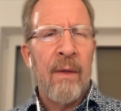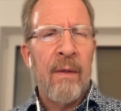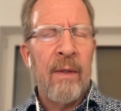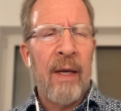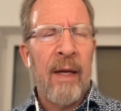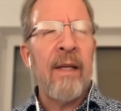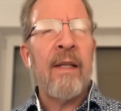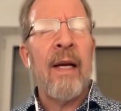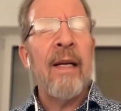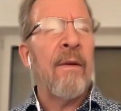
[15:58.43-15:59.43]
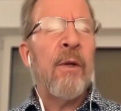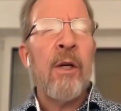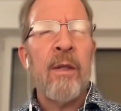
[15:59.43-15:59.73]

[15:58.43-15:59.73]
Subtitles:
Yeah, I think, and if you could